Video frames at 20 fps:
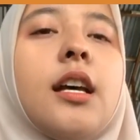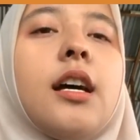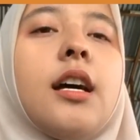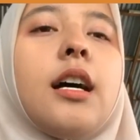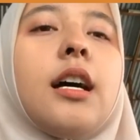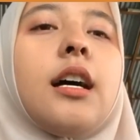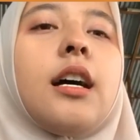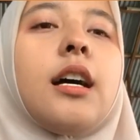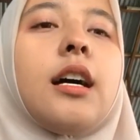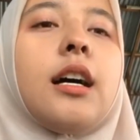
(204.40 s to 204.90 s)

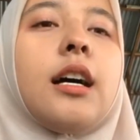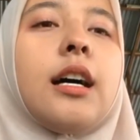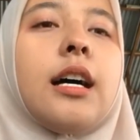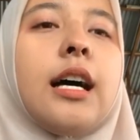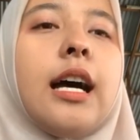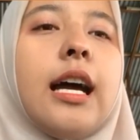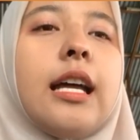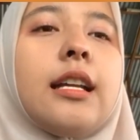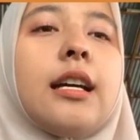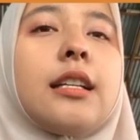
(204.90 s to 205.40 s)

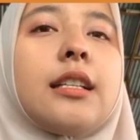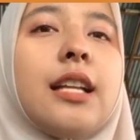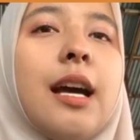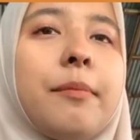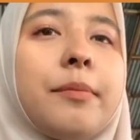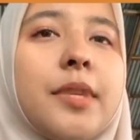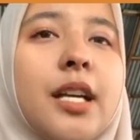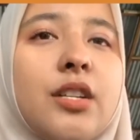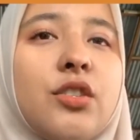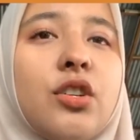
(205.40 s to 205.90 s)
and
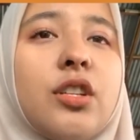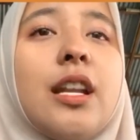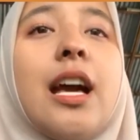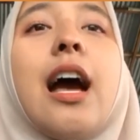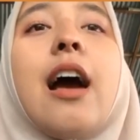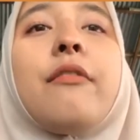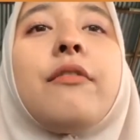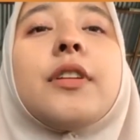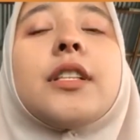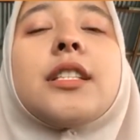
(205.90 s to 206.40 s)
adaptation
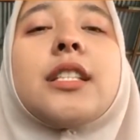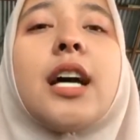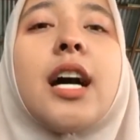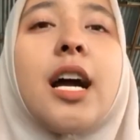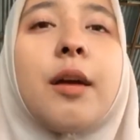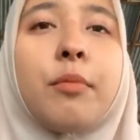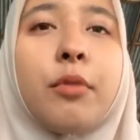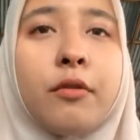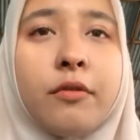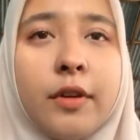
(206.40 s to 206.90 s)
have a
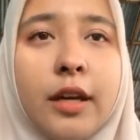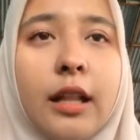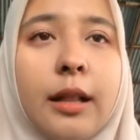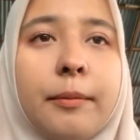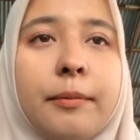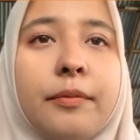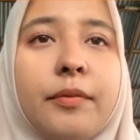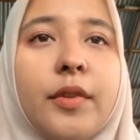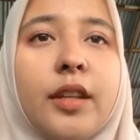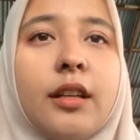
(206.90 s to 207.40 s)
type of it.
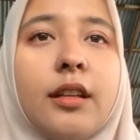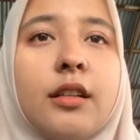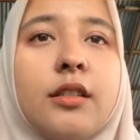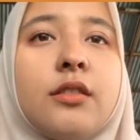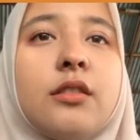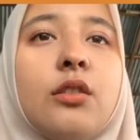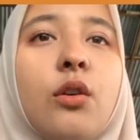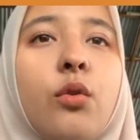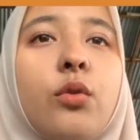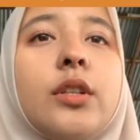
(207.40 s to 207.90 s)

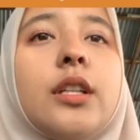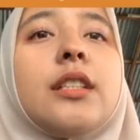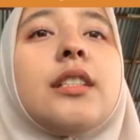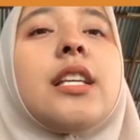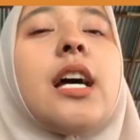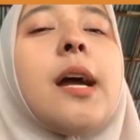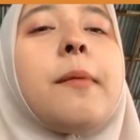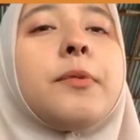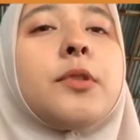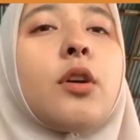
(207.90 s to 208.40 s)
So the
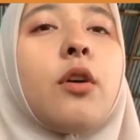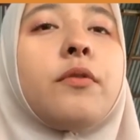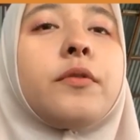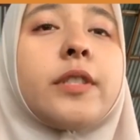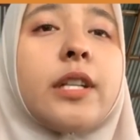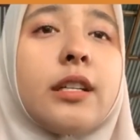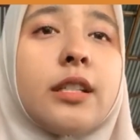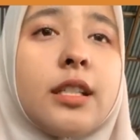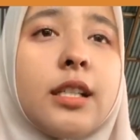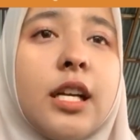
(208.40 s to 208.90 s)
types of
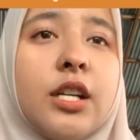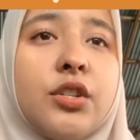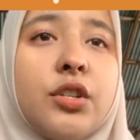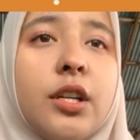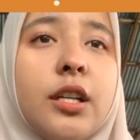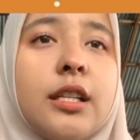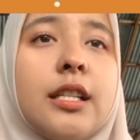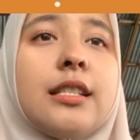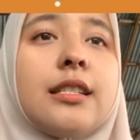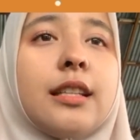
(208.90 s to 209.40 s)

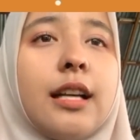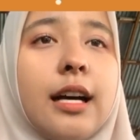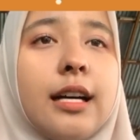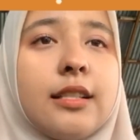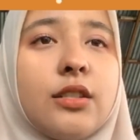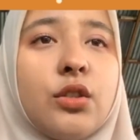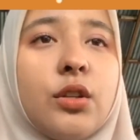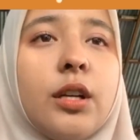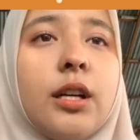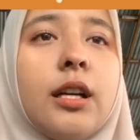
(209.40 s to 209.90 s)
translation
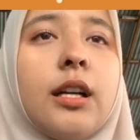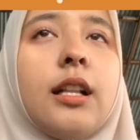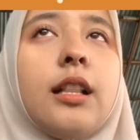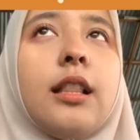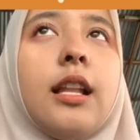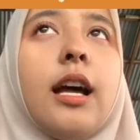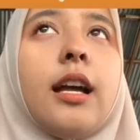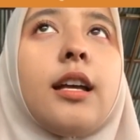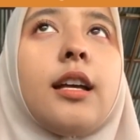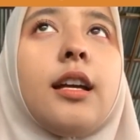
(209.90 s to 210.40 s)
discussed,
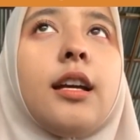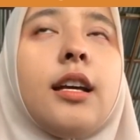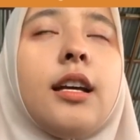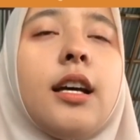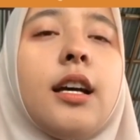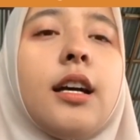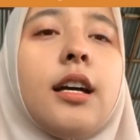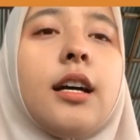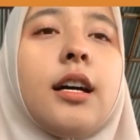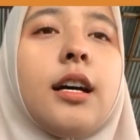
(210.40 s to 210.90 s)
like
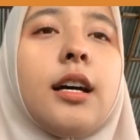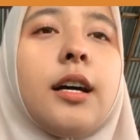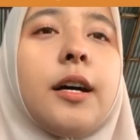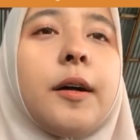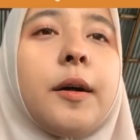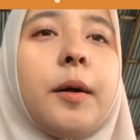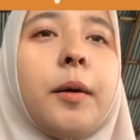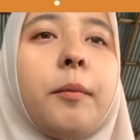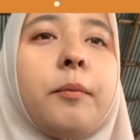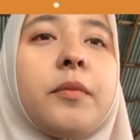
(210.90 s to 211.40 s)

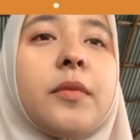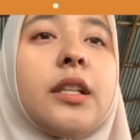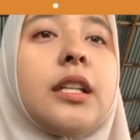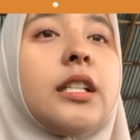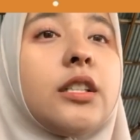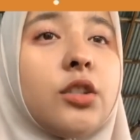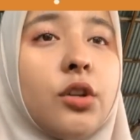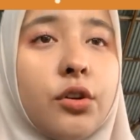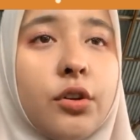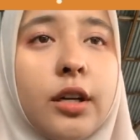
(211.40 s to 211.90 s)

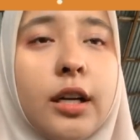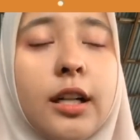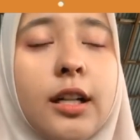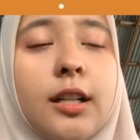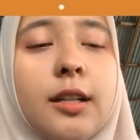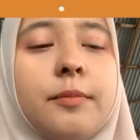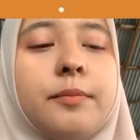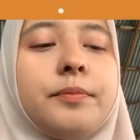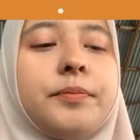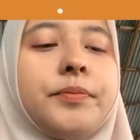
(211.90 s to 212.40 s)

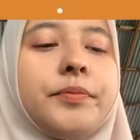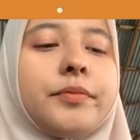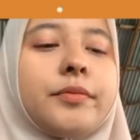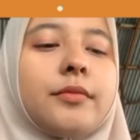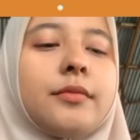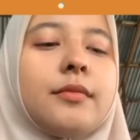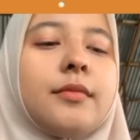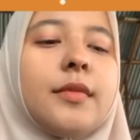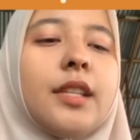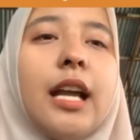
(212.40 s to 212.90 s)
literal
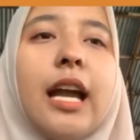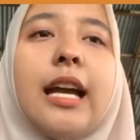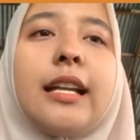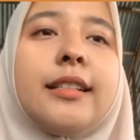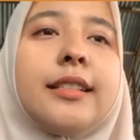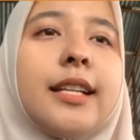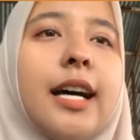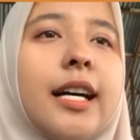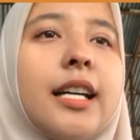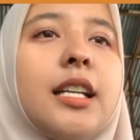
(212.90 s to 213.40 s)

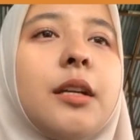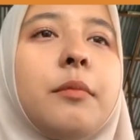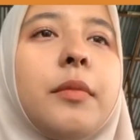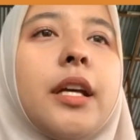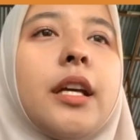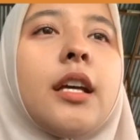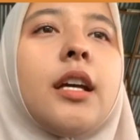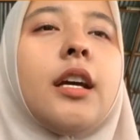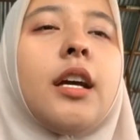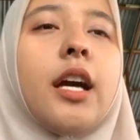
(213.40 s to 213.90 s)
and
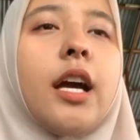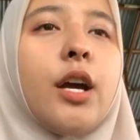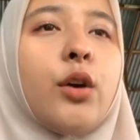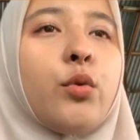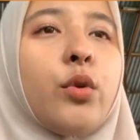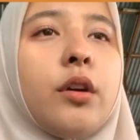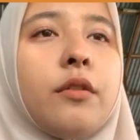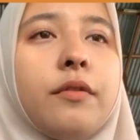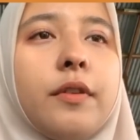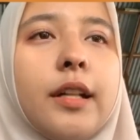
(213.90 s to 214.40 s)
dynamic
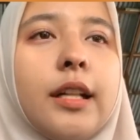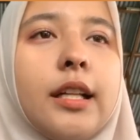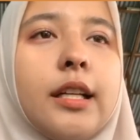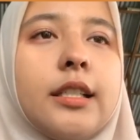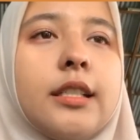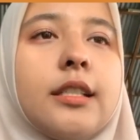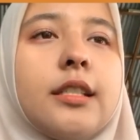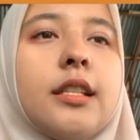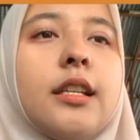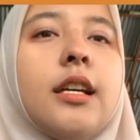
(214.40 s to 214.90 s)

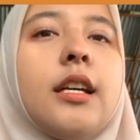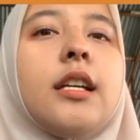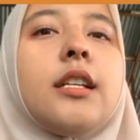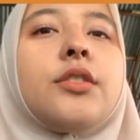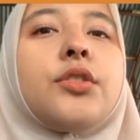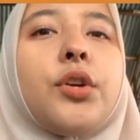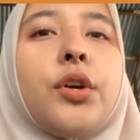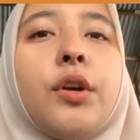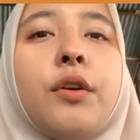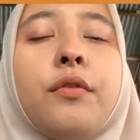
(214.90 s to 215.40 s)
equivalence,
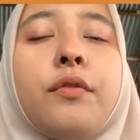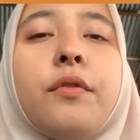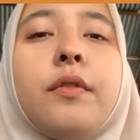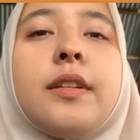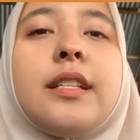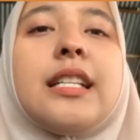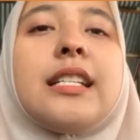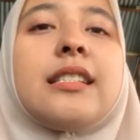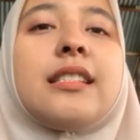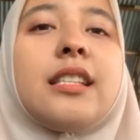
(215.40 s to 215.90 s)
serve
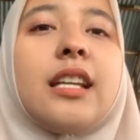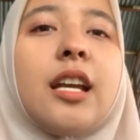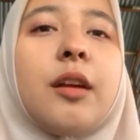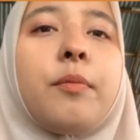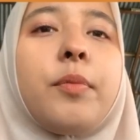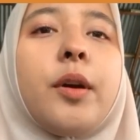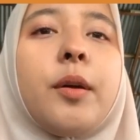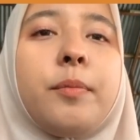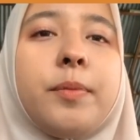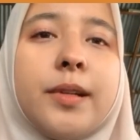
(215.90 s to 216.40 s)

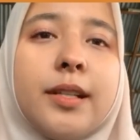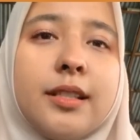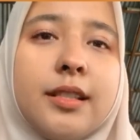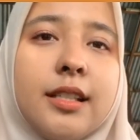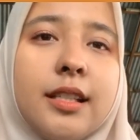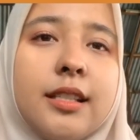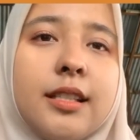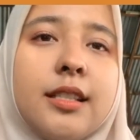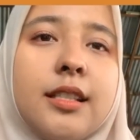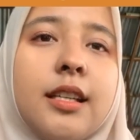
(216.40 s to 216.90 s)
distinct
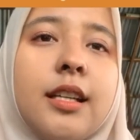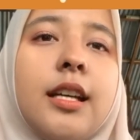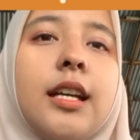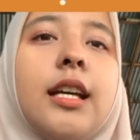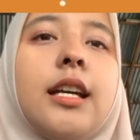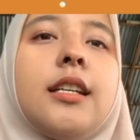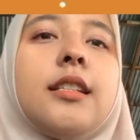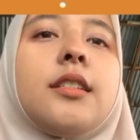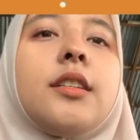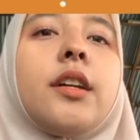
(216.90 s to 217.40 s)
purposes
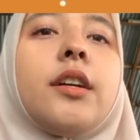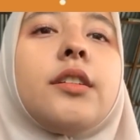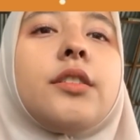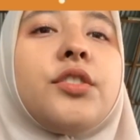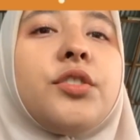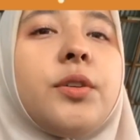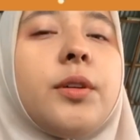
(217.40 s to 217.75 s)
in the